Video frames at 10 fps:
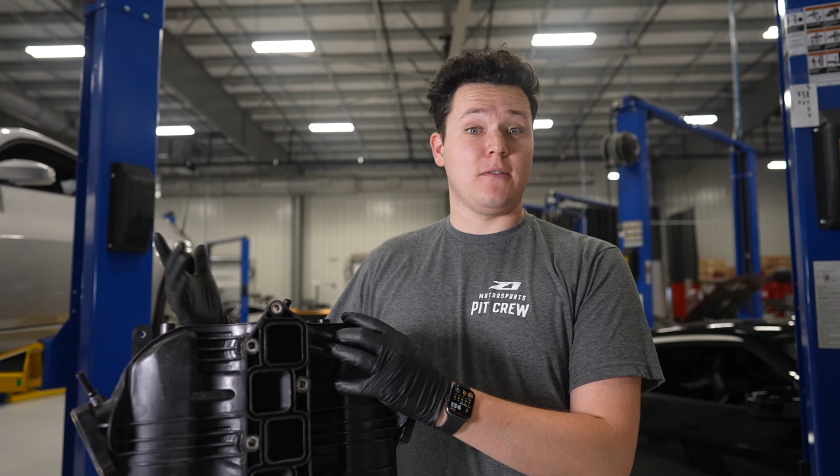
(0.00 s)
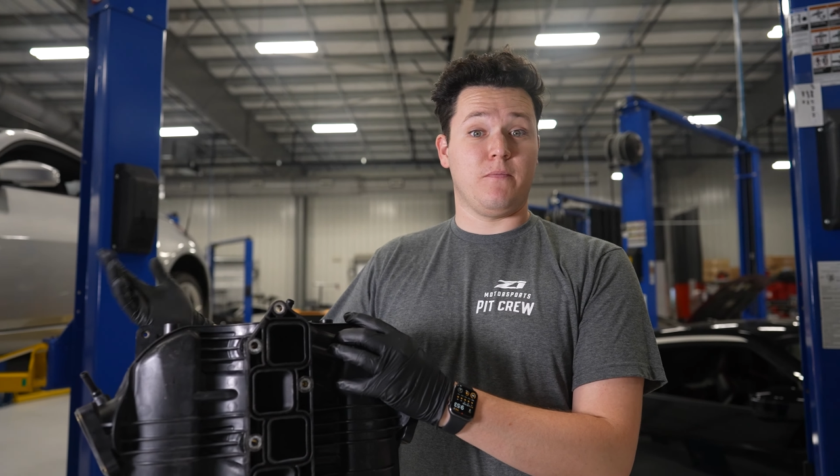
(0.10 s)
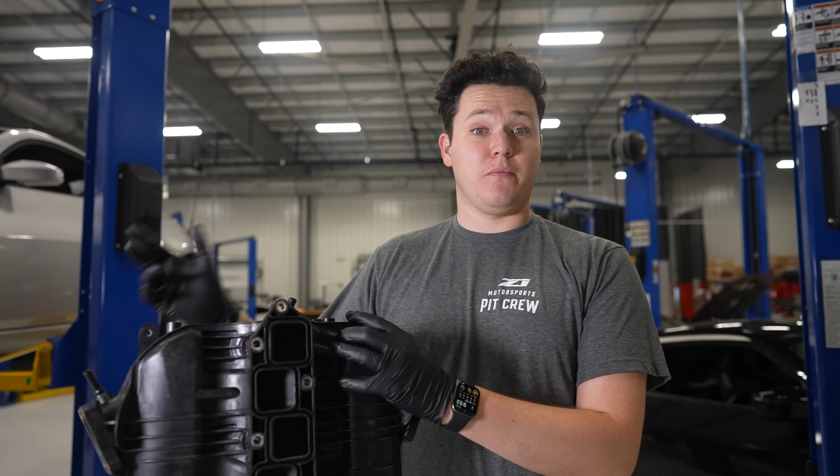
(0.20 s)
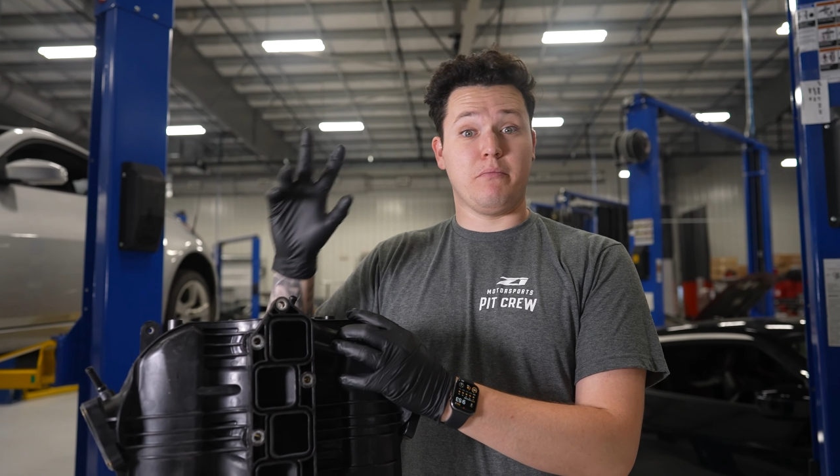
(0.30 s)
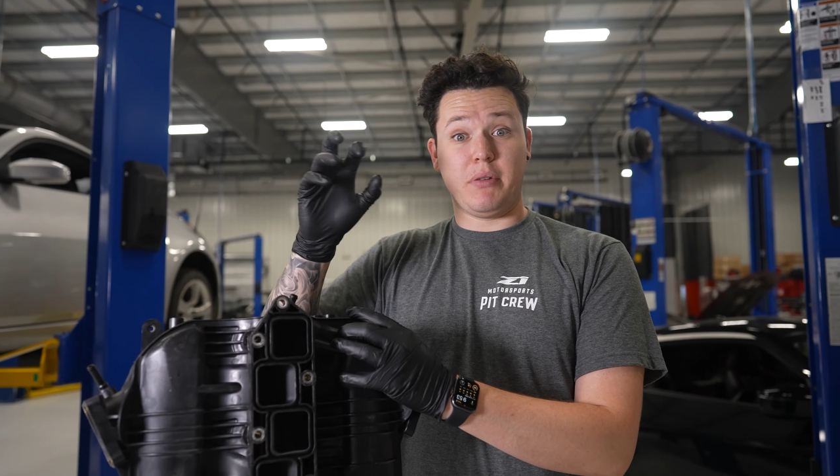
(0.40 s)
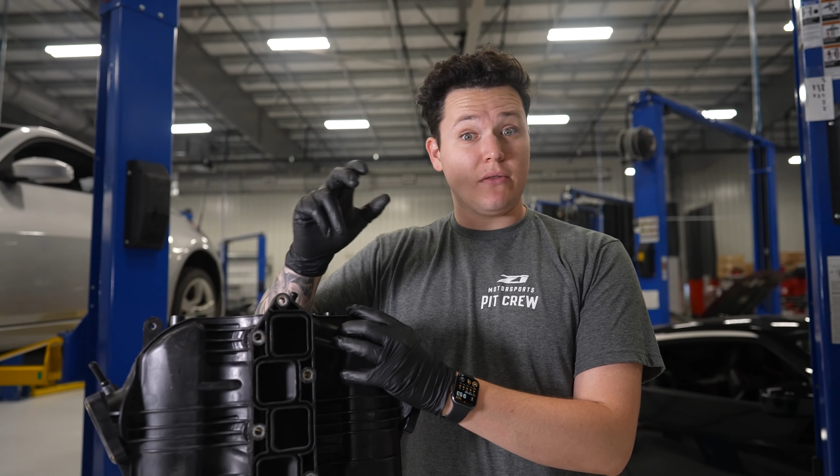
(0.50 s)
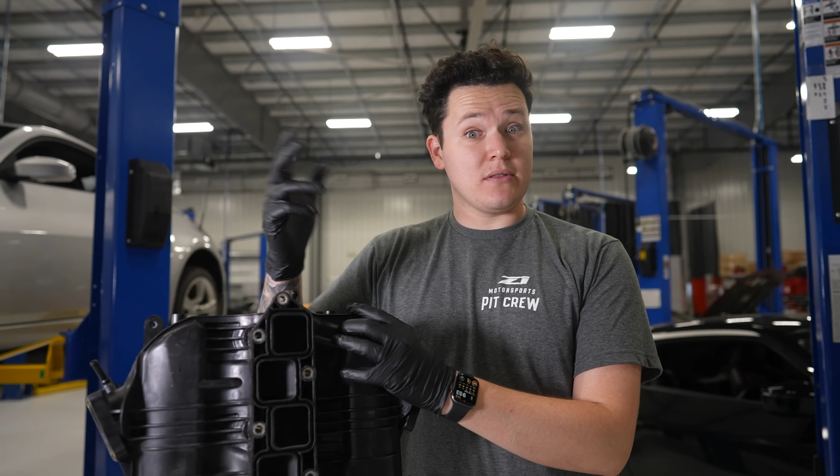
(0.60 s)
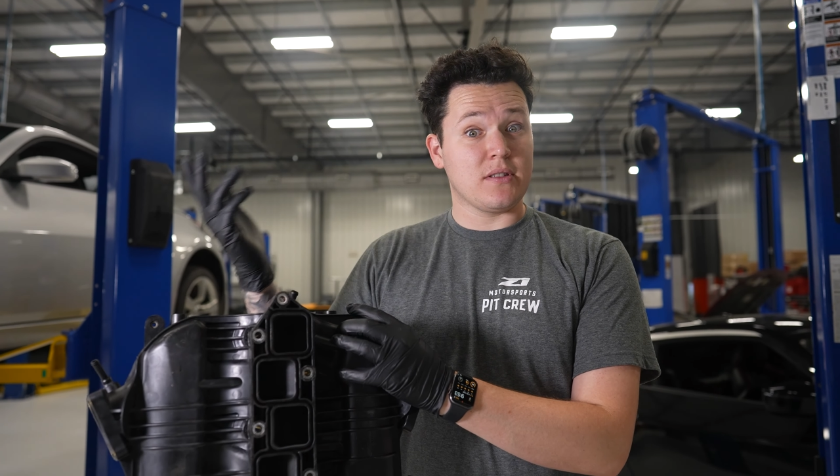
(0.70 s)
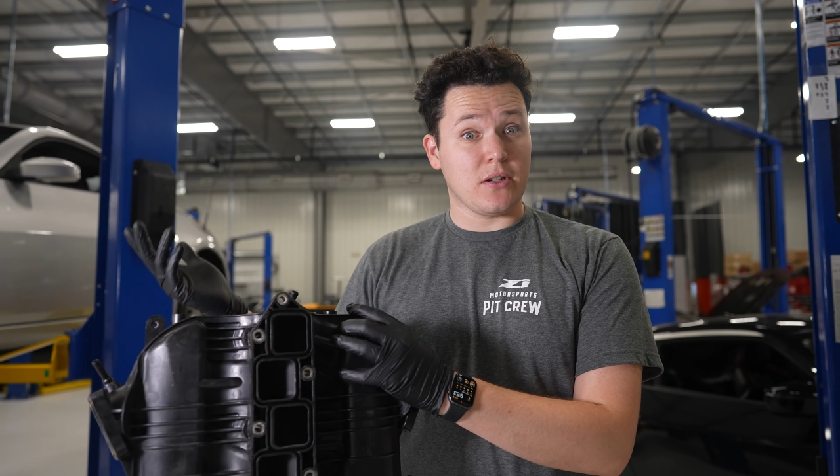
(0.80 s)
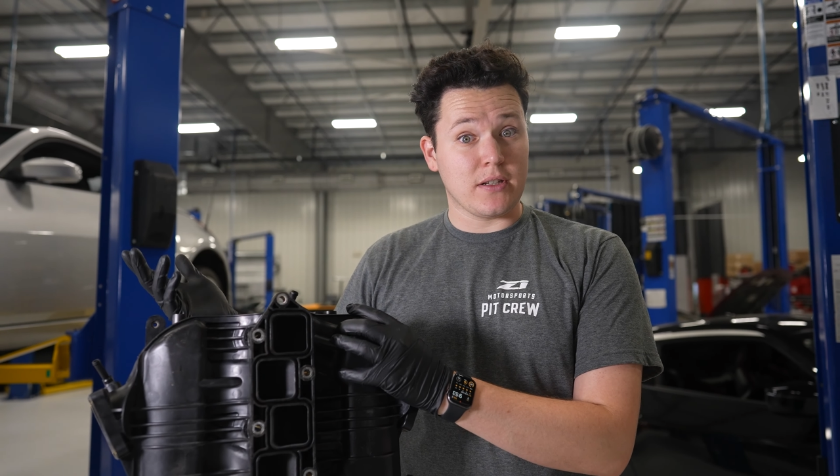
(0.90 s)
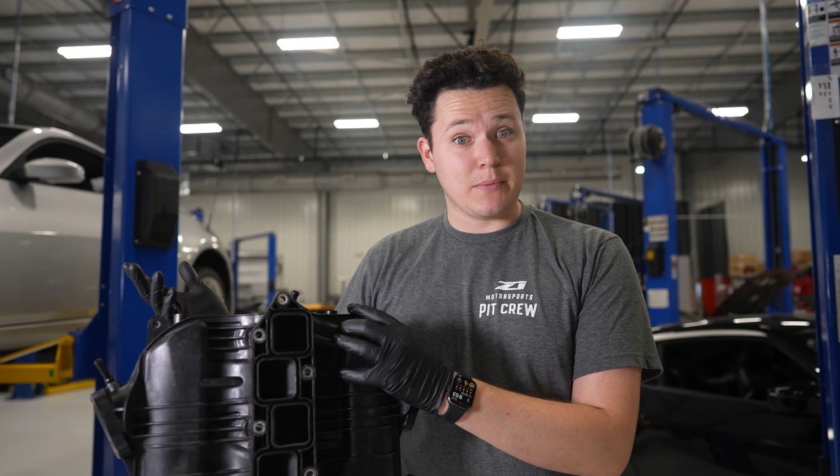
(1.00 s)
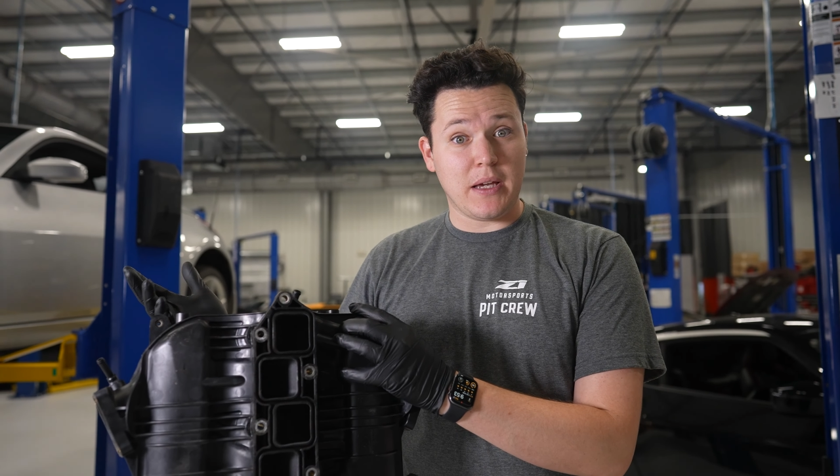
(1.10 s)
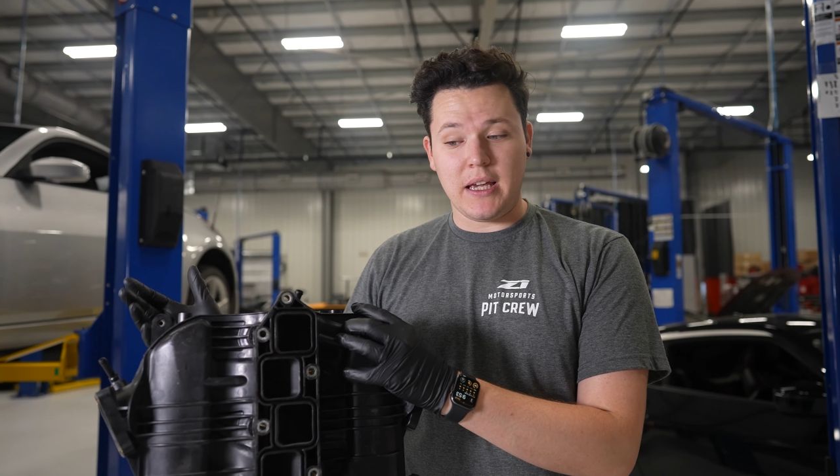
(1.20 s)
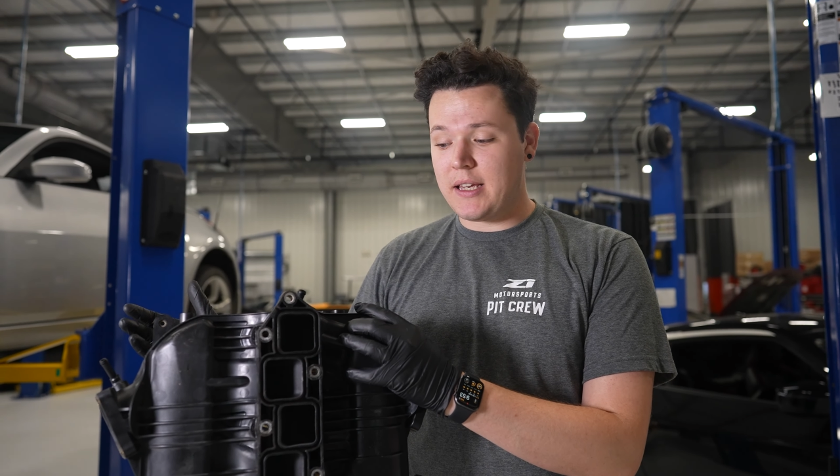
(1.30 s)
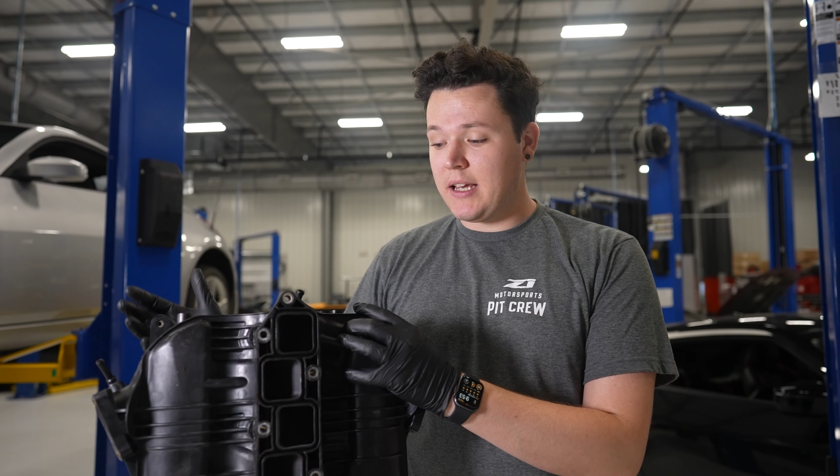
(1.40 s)
and built, so to
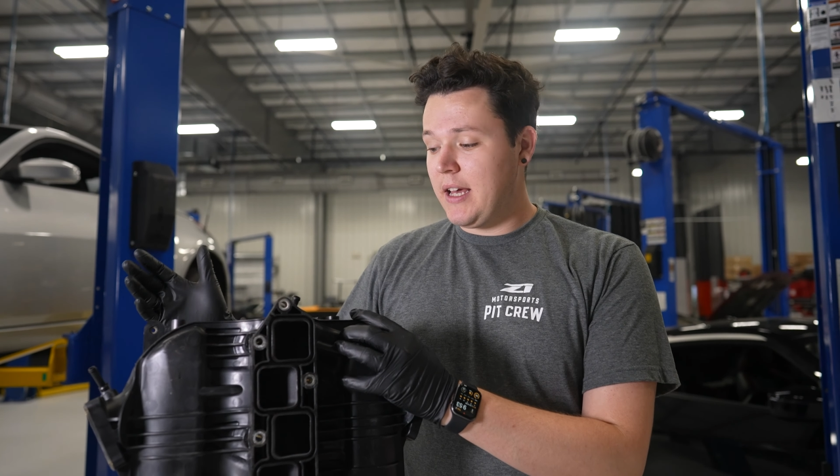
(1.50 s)
speak,